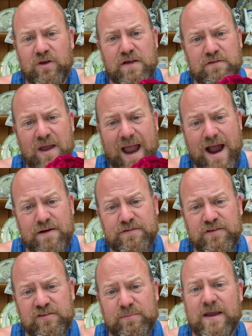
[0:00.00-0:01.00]
So if you
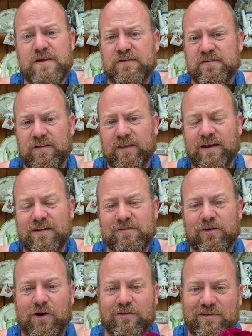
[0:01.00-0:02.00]
have the space for something this
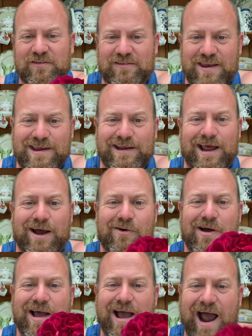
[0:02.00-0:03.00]
size, seek it
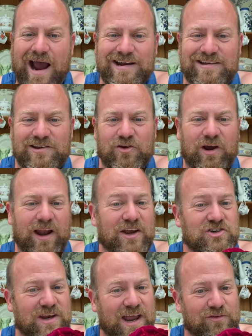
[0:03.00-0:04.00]
out, add it to your
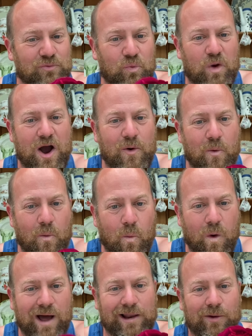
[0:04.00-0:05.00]
collection. It's well
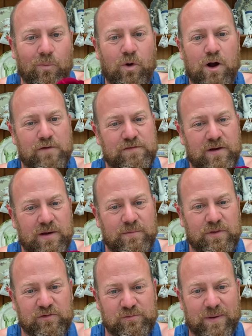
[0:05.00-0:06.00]
worth
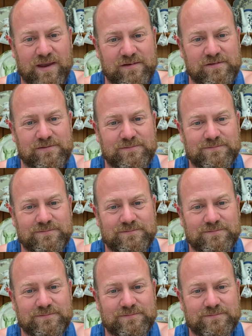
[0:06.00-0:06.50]
the space.